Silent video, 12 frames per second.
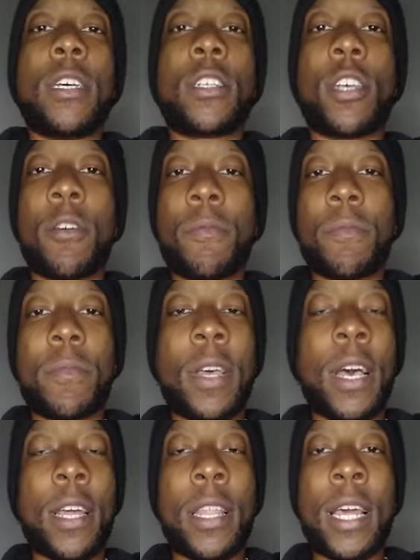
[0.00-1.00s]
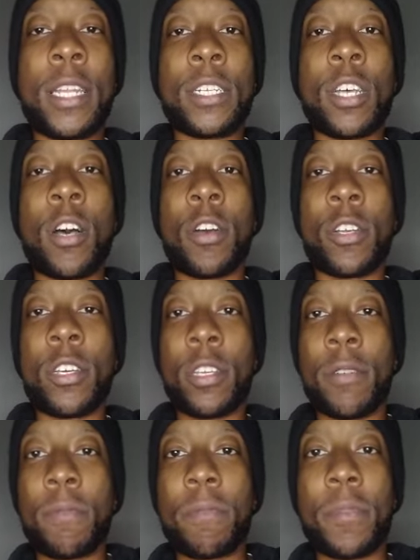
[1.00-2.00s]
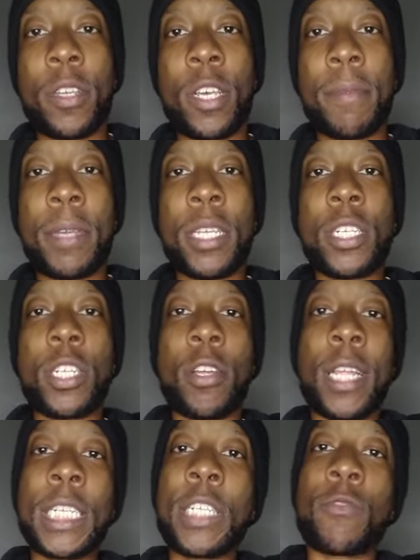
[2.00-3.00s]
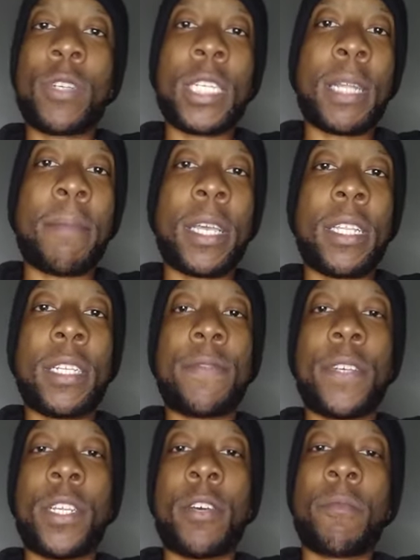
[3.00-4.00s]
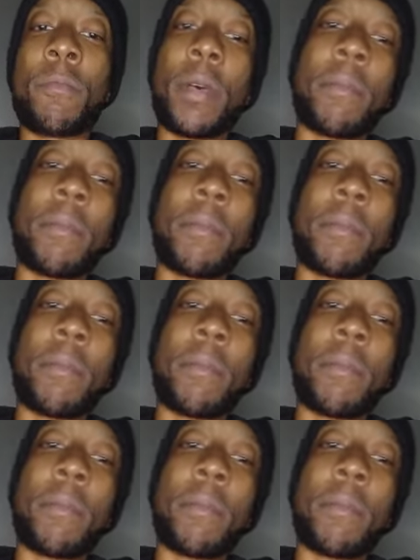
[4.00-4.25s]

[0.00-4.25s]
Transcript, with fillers: So uh, that is all good. You know what I mean? So that's the reason I'm making this video. I'm